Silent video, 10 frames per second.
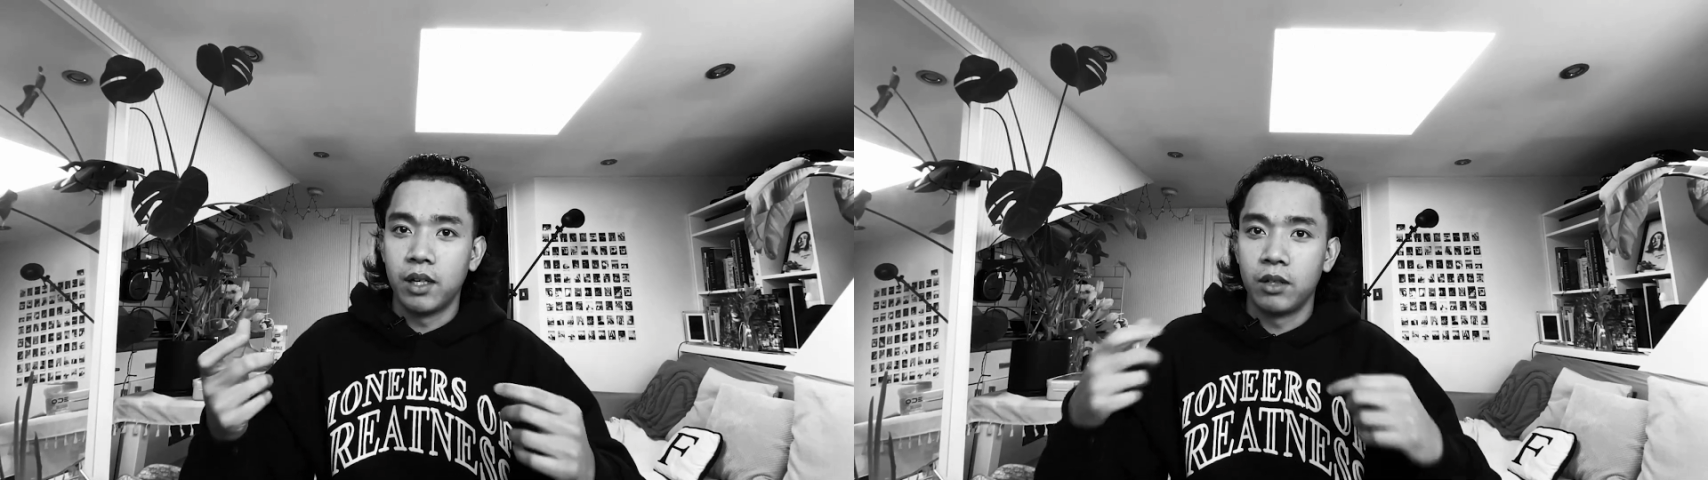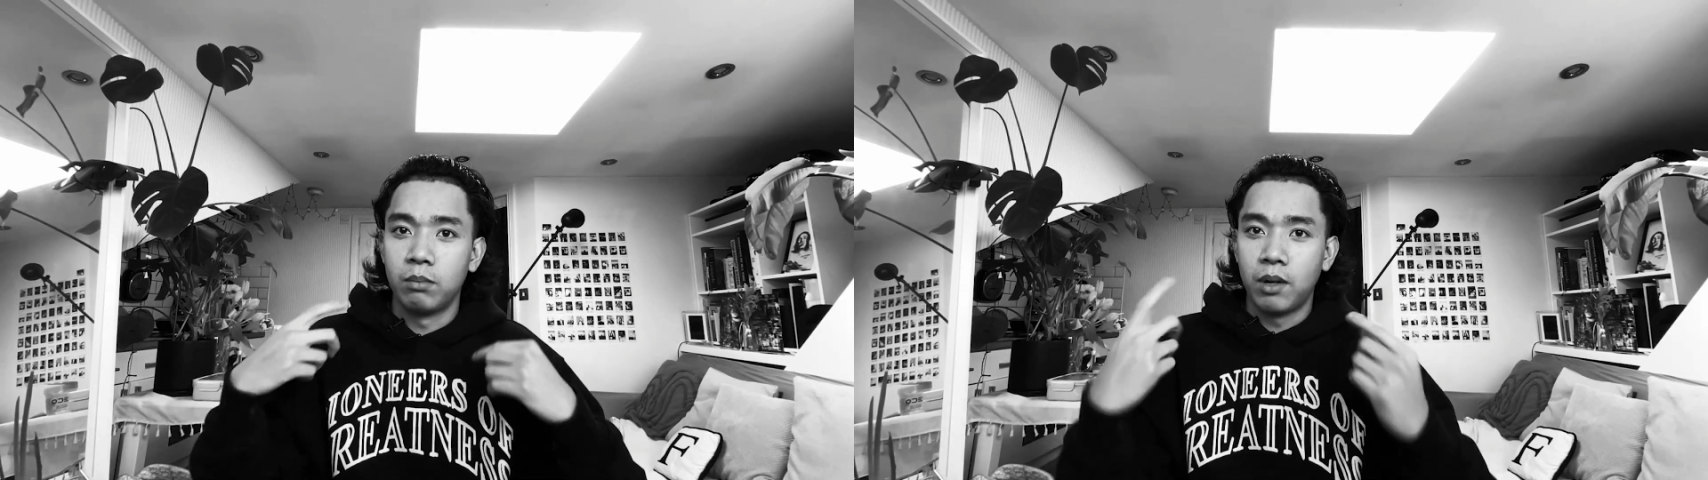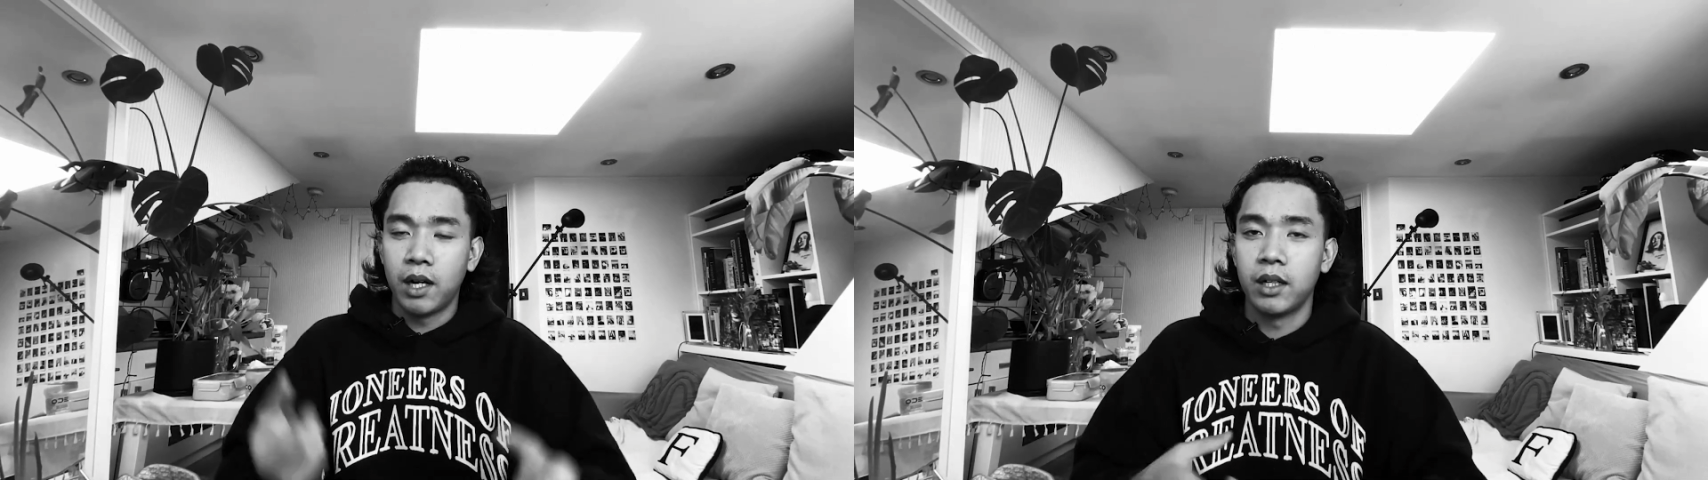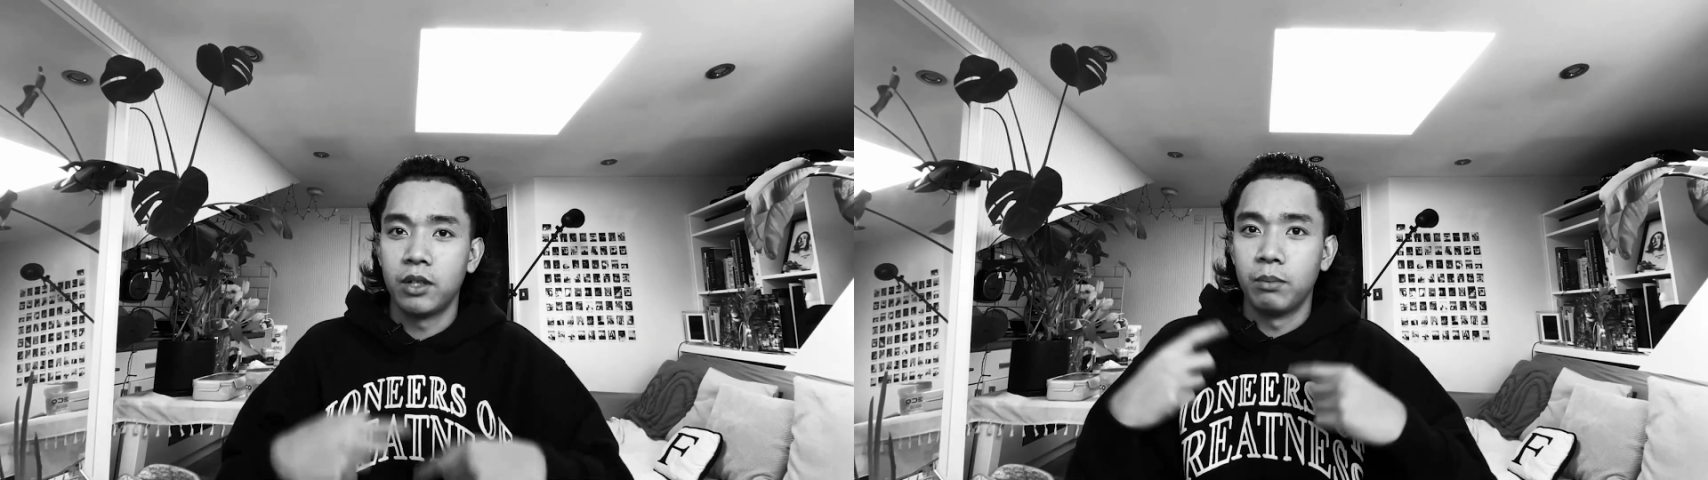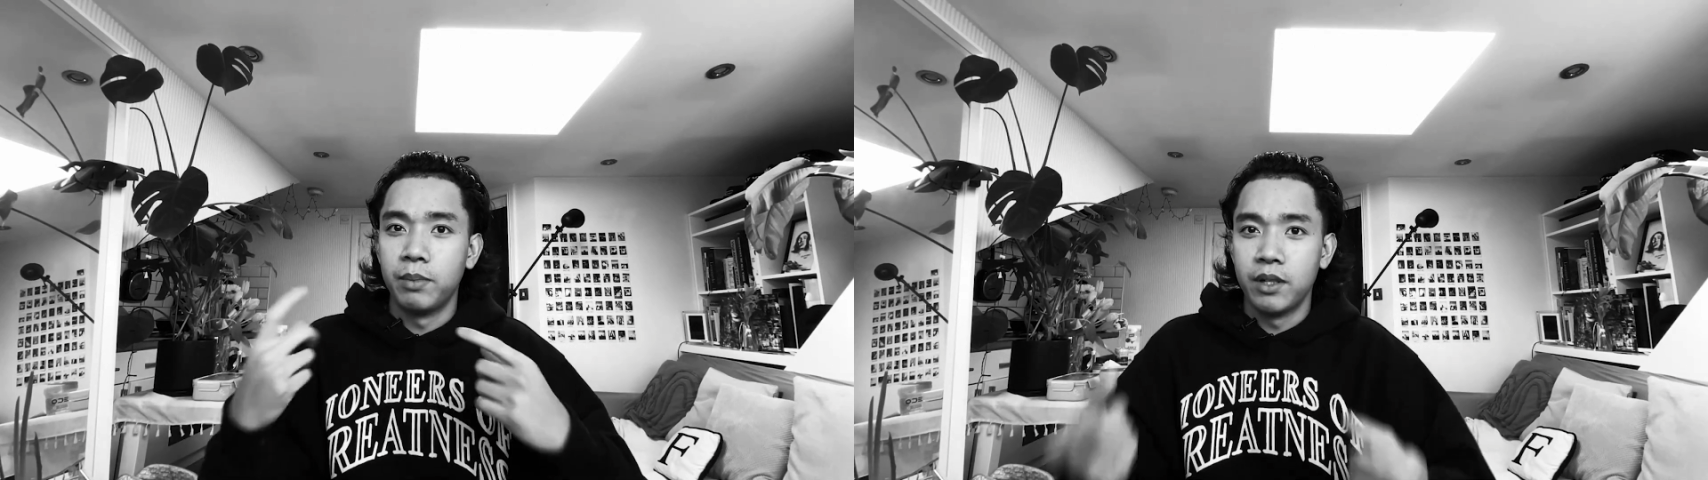Your brand
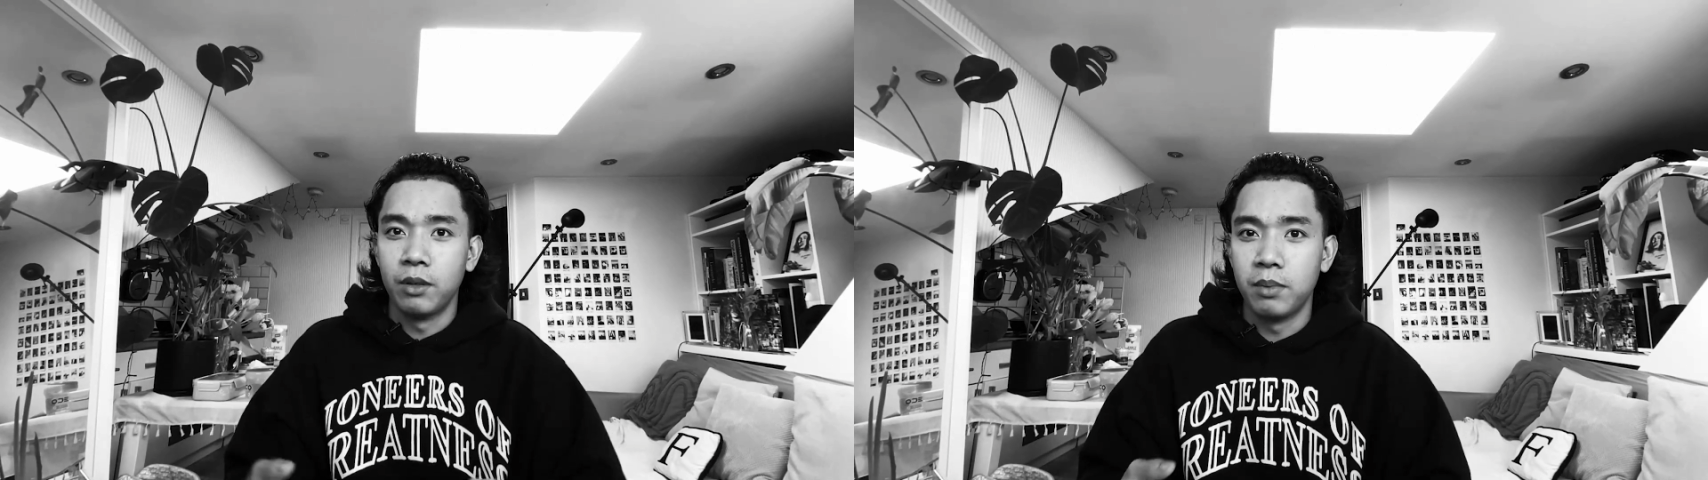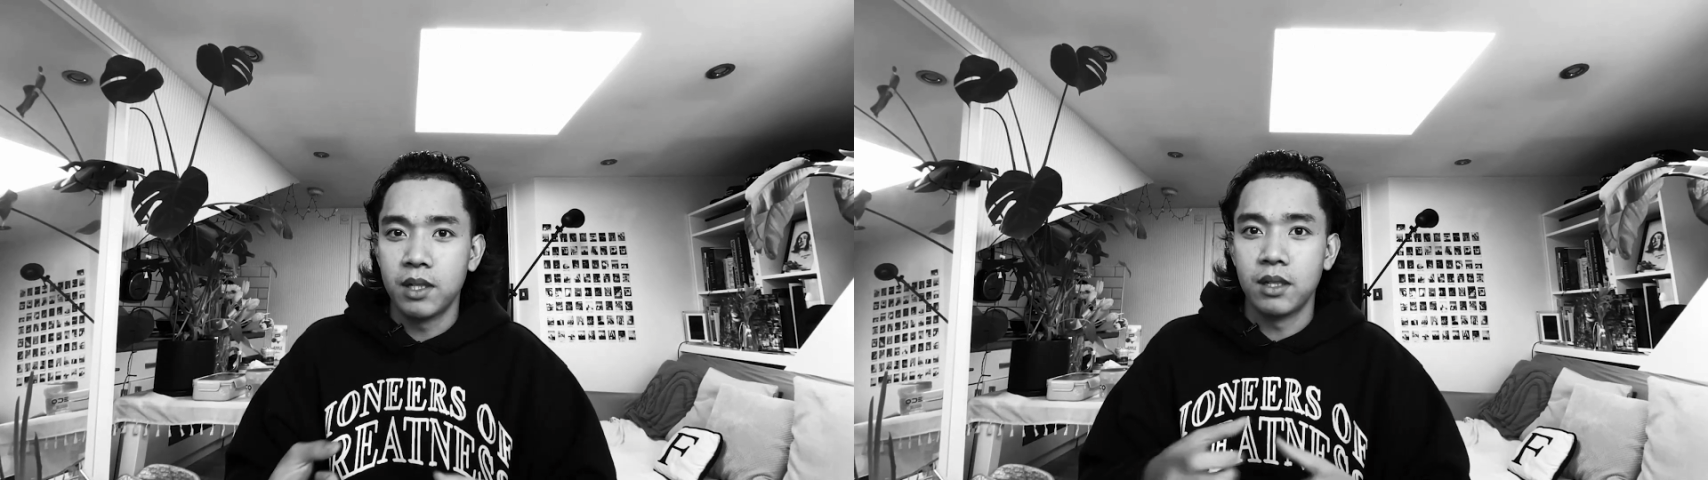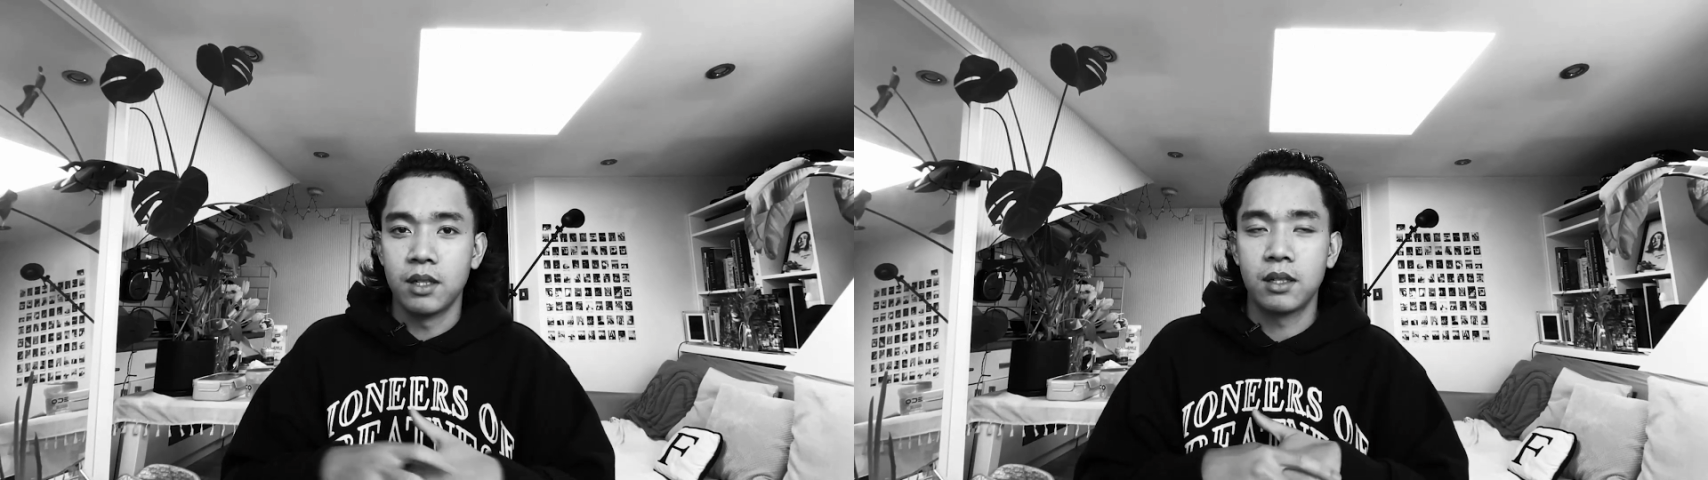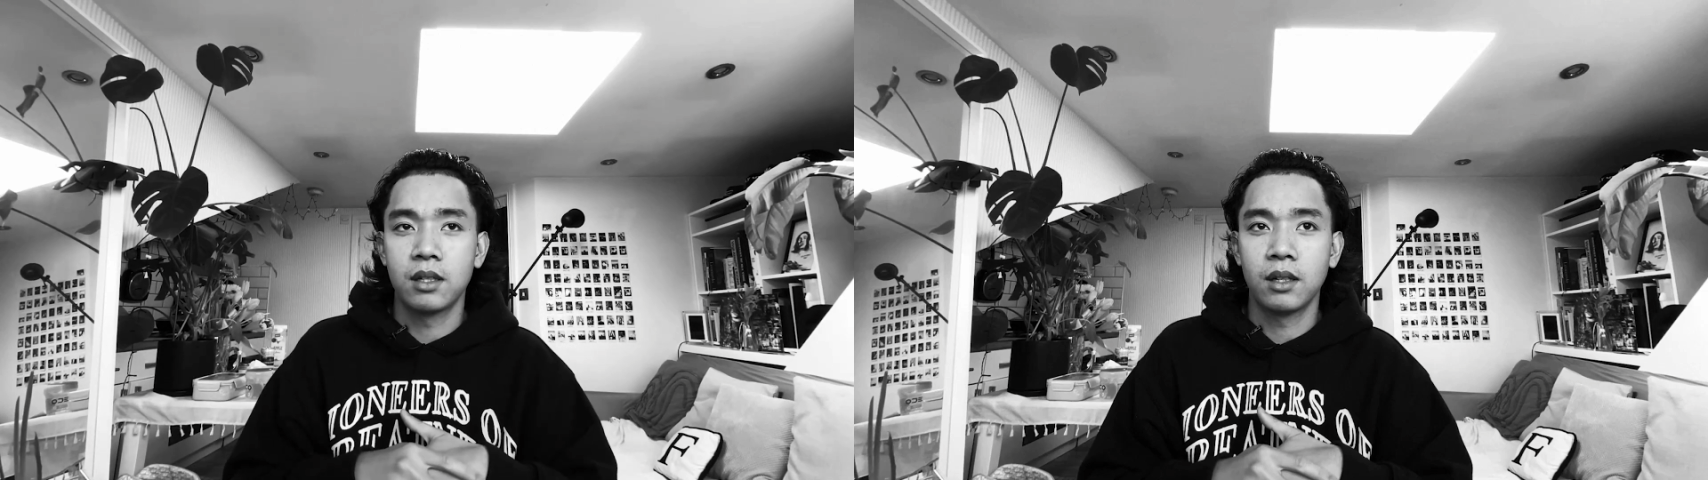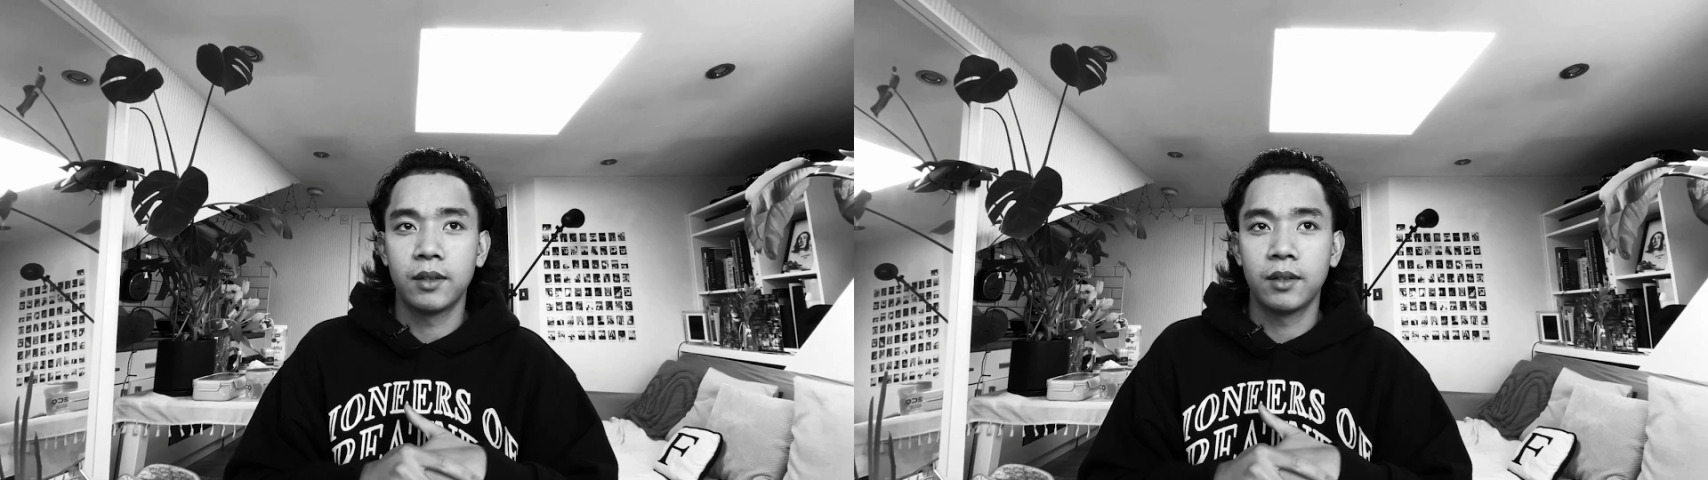and your business,